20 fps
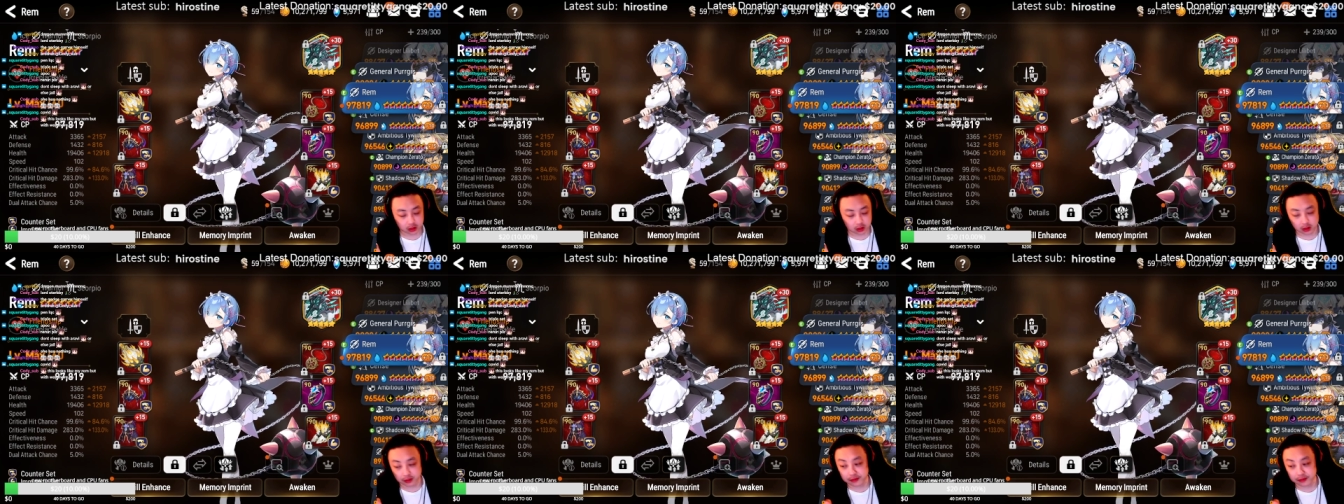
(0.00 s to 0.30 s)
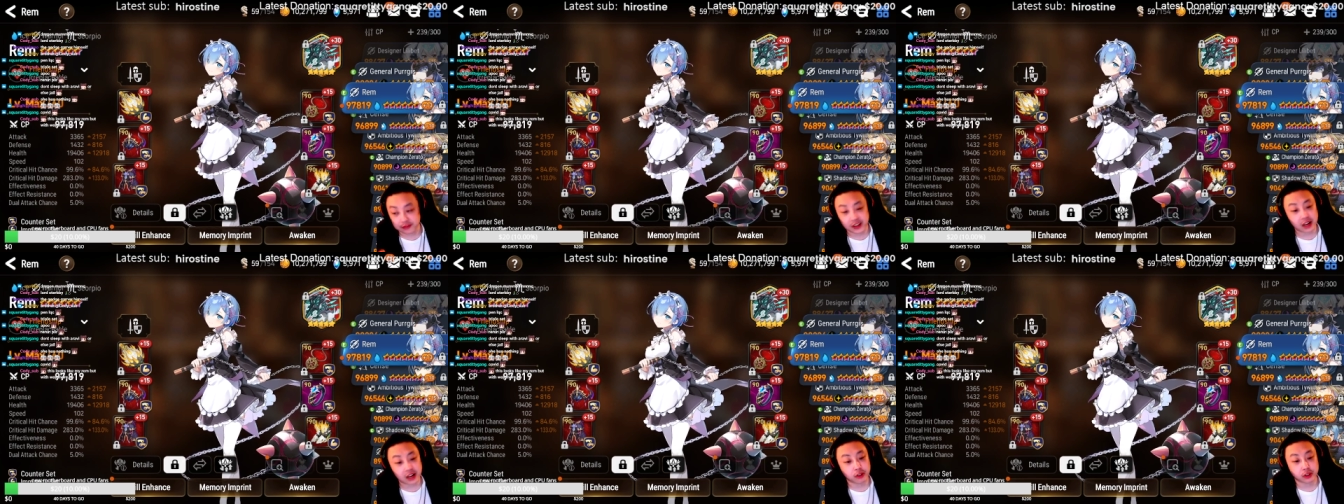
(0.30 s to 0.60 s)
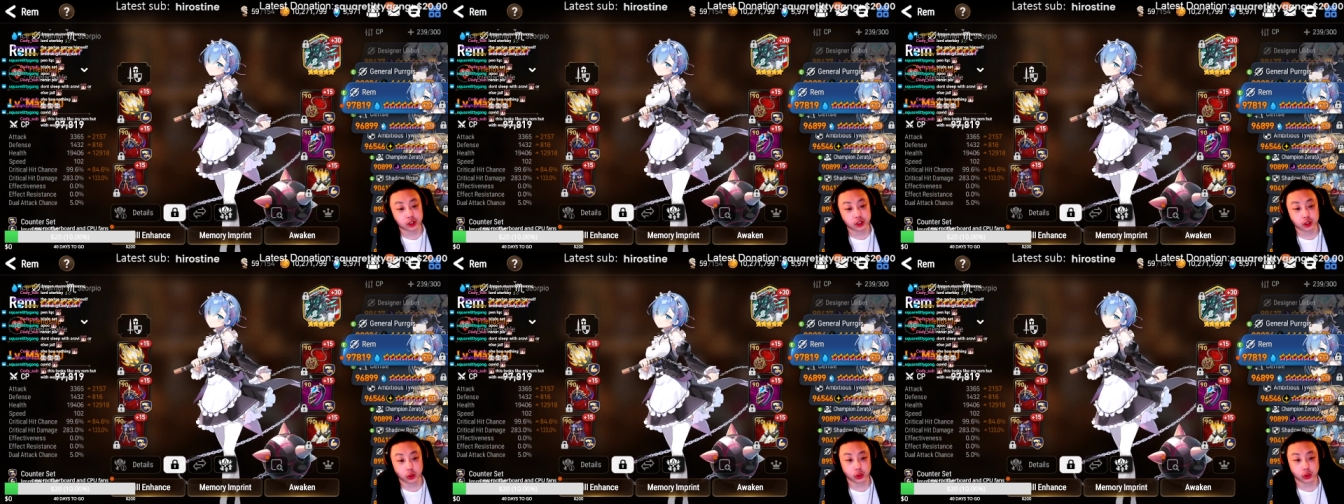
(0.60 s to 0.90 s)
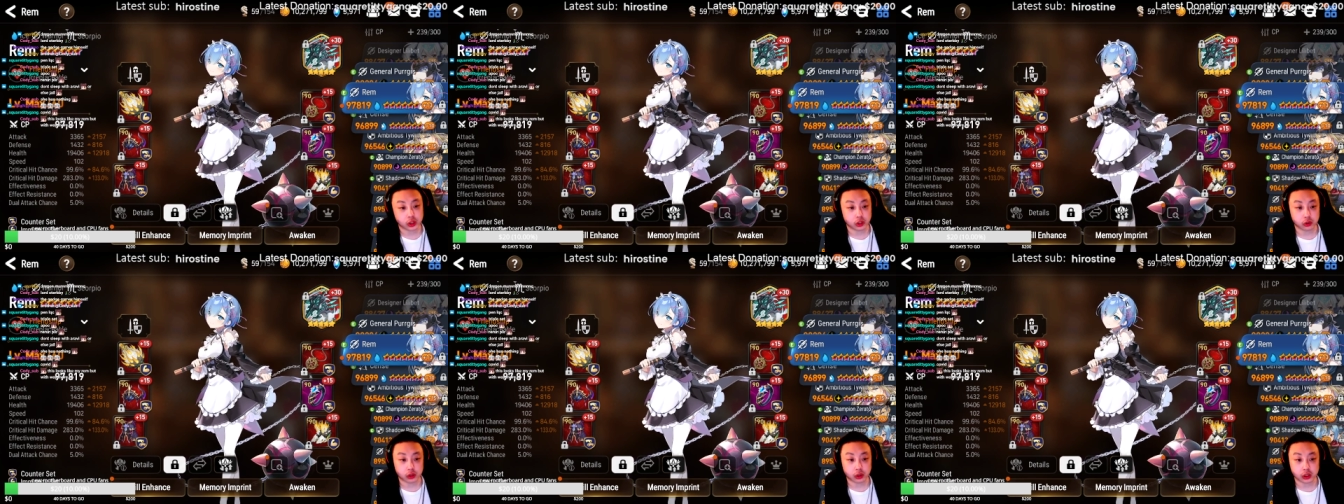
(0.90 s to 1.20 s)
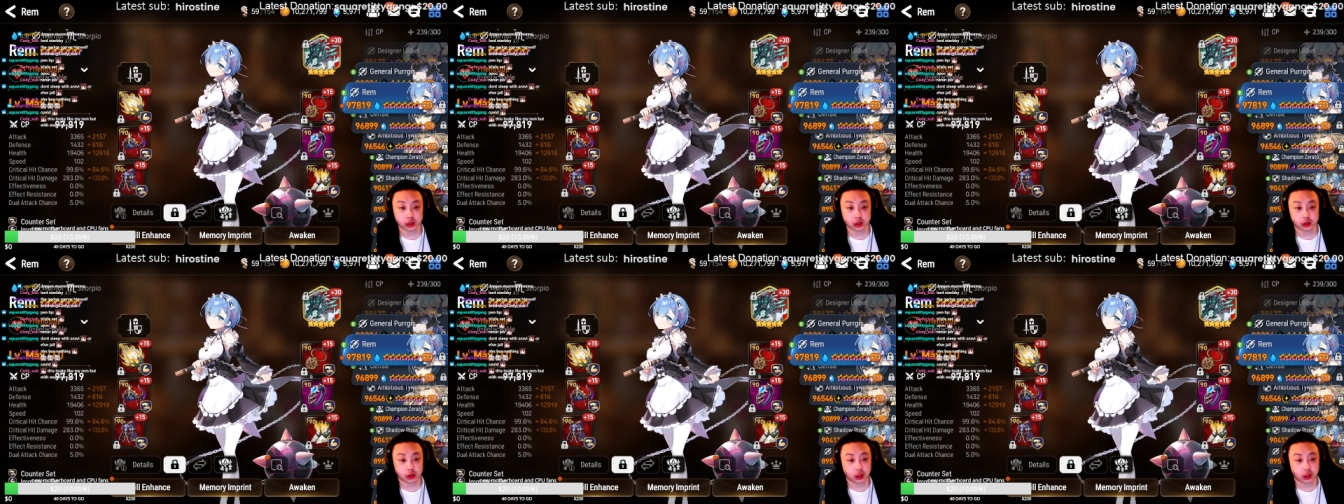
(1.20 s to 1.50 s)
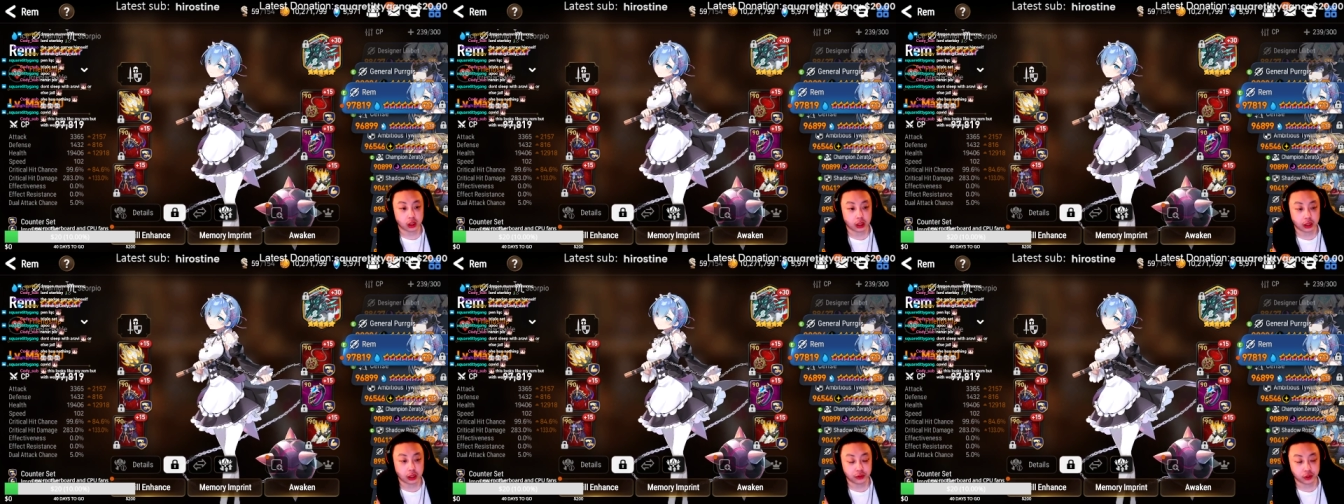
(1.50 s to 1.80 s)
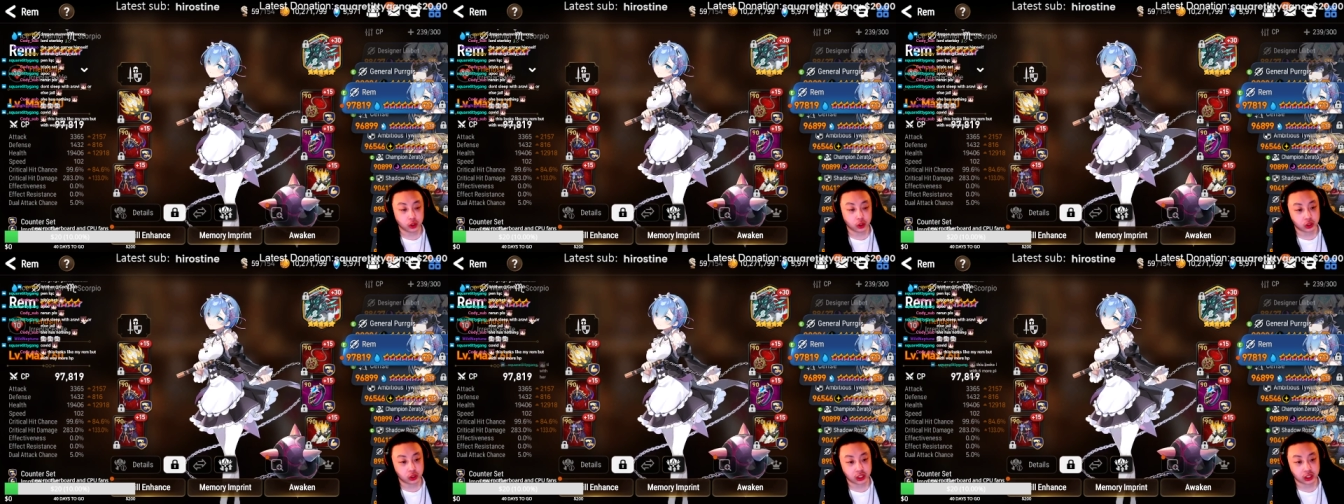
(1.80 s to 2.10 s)
Very annoying unit. If you
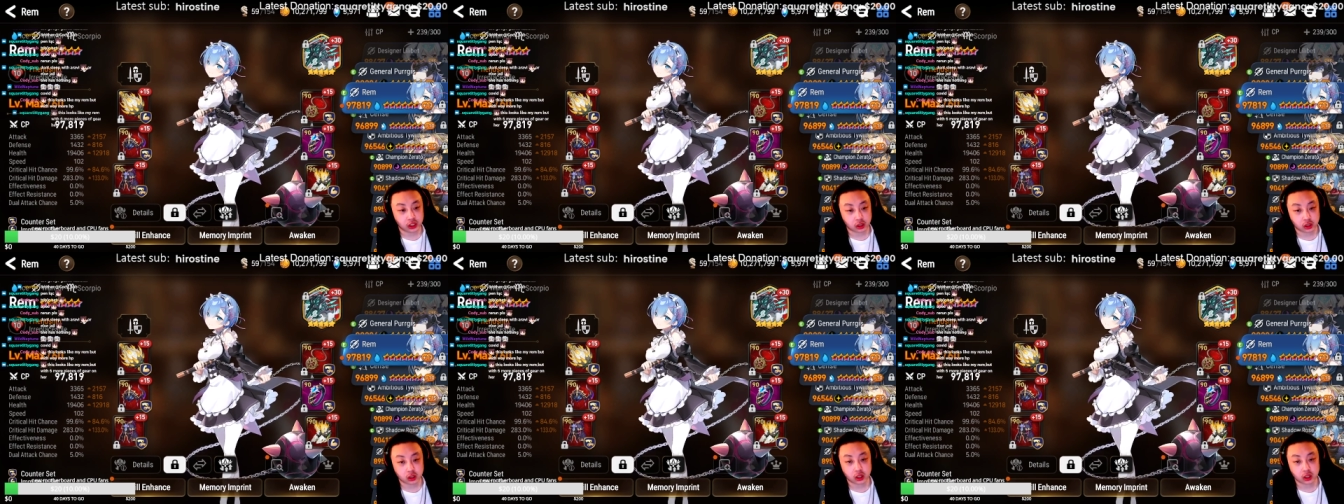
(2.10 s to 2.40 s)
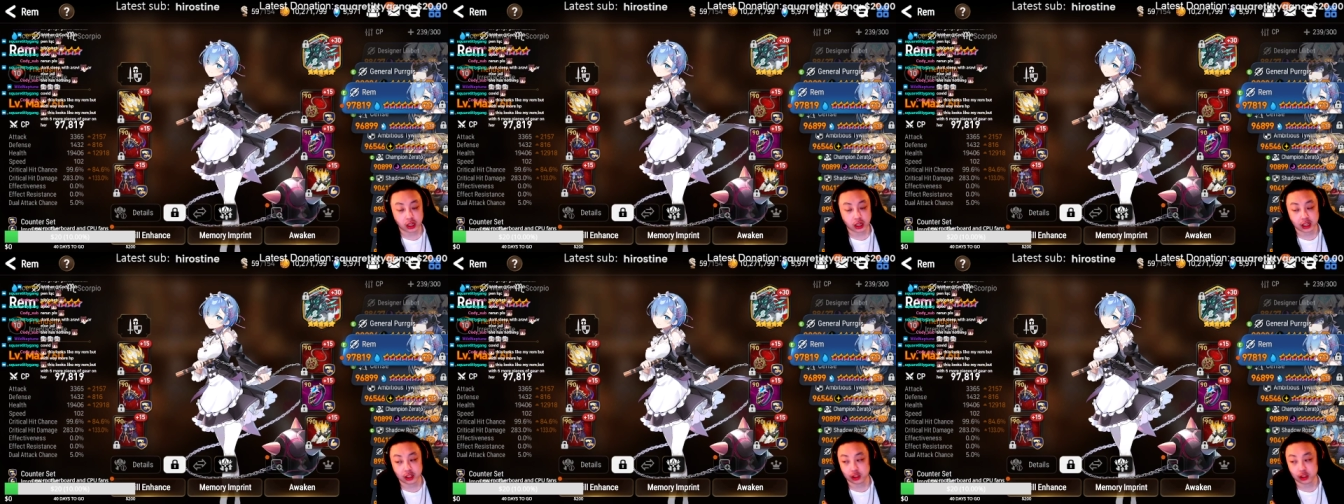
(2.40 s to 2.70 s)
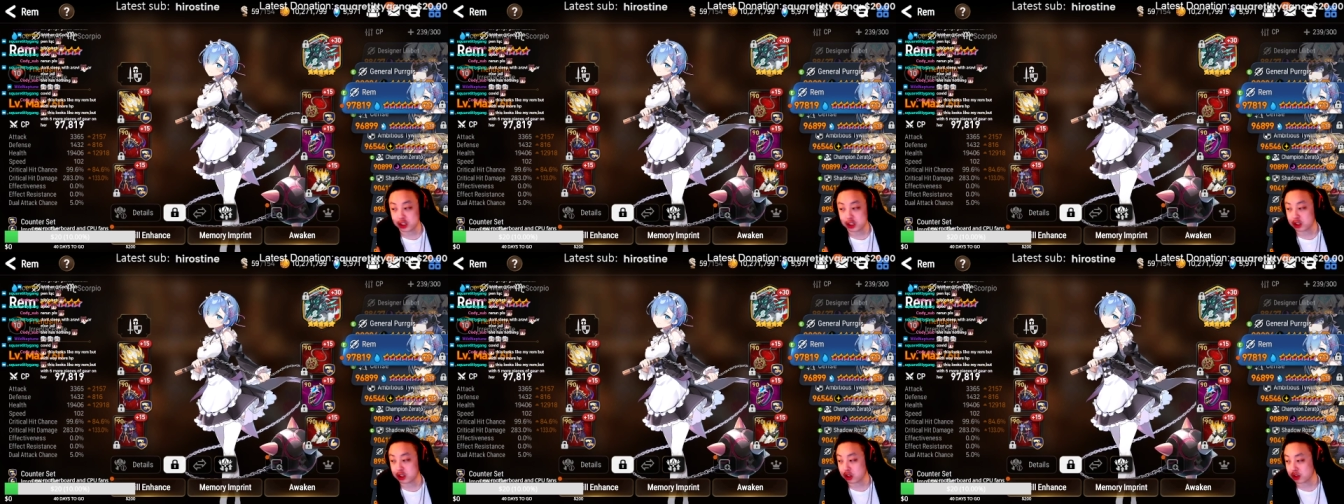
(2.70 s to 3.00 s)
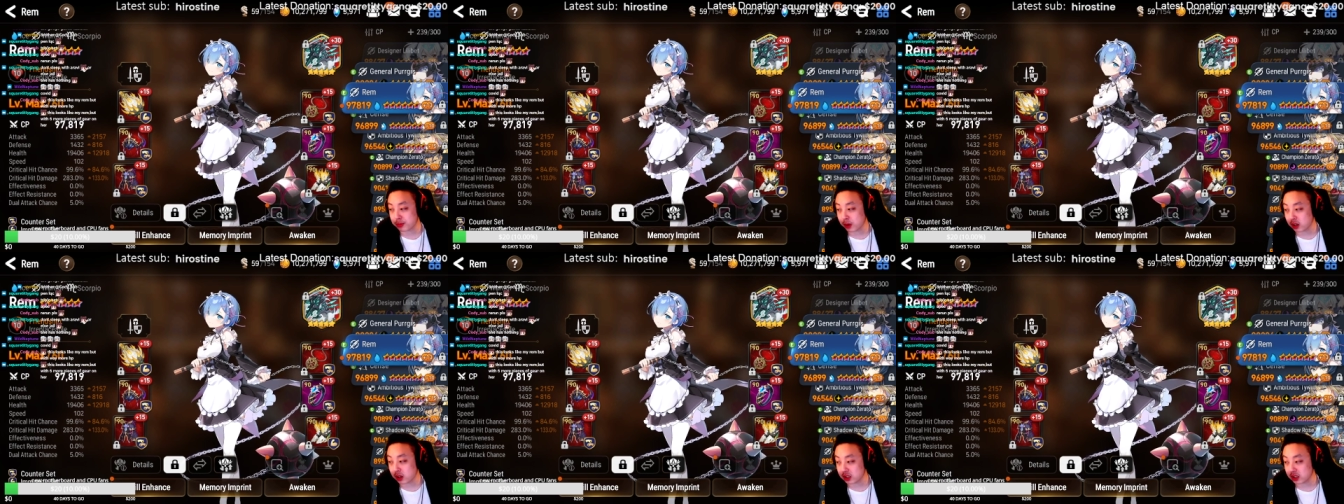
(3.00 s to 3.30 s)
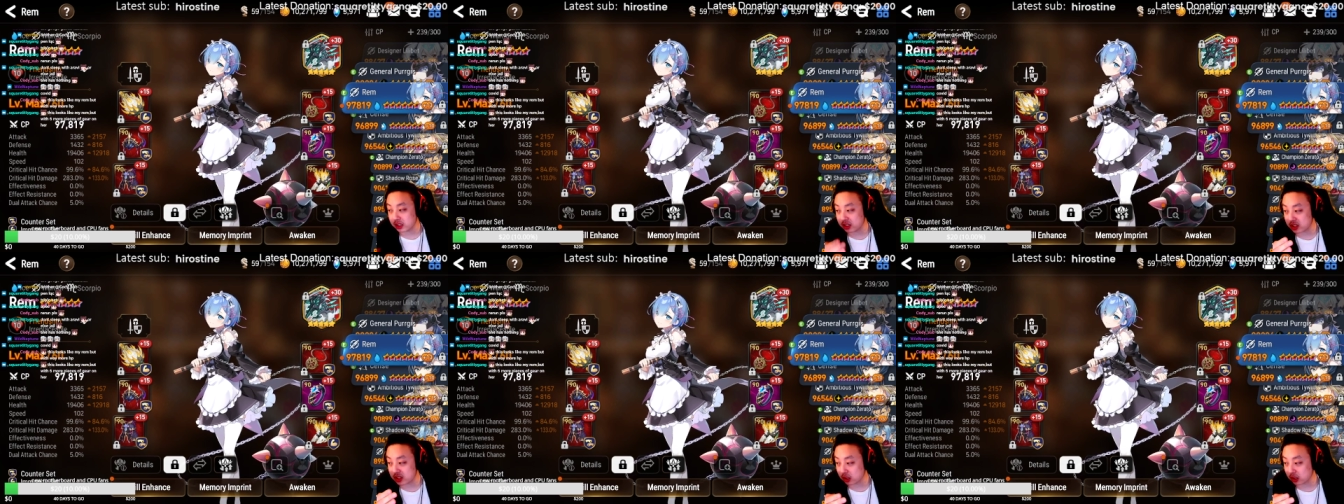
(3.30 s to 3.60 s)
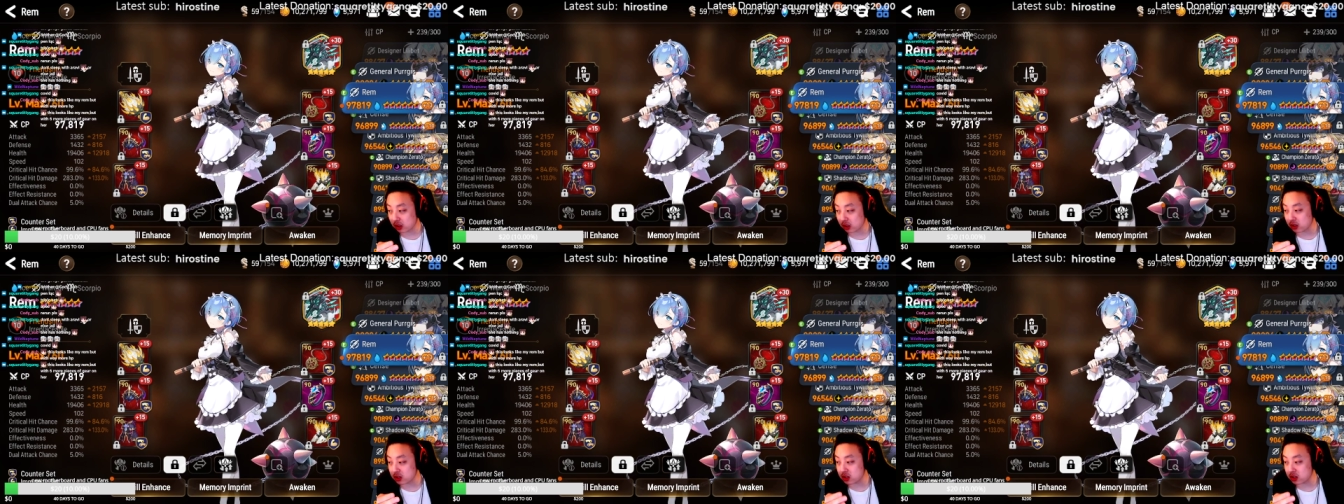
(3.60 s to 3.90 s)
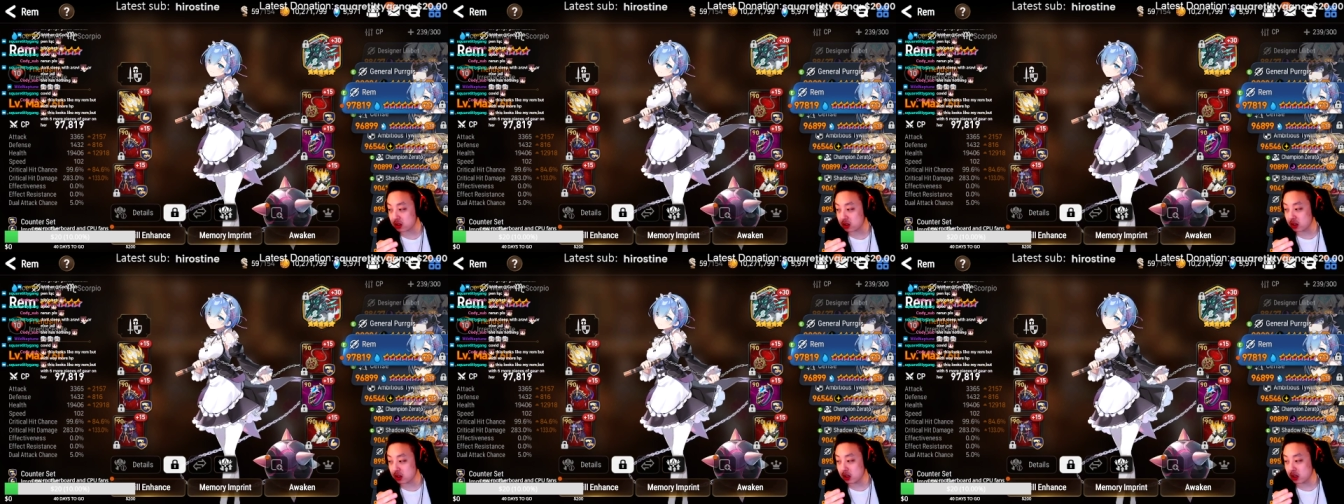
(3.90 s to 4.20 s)
don't kill her and she starts proccing Sigurds,